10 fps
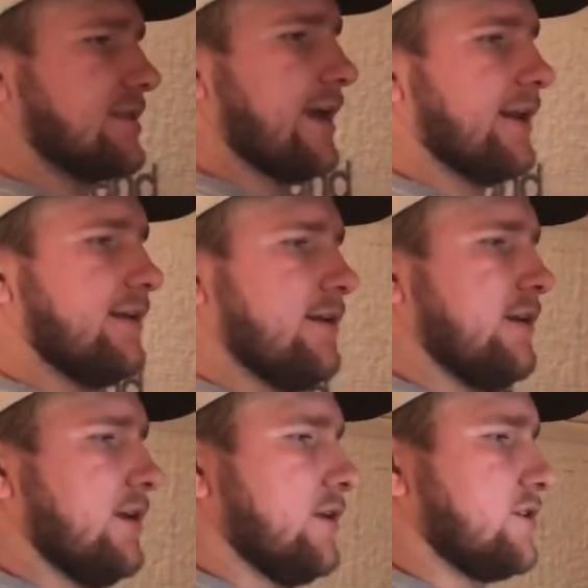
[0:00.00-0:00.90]
side.
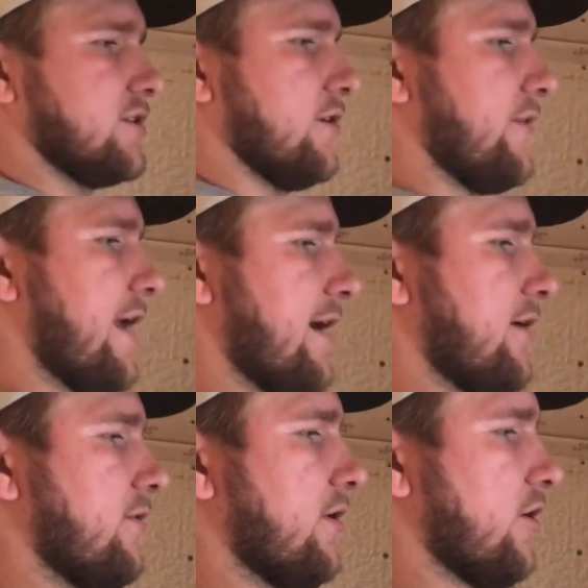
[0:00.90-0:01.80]
So
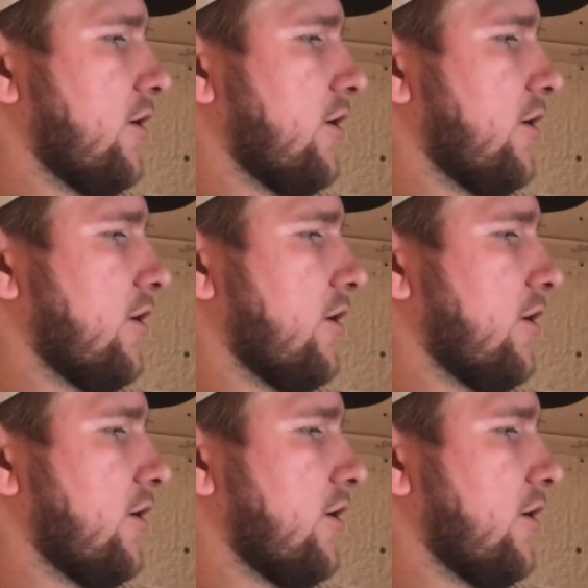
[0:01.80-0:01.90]
now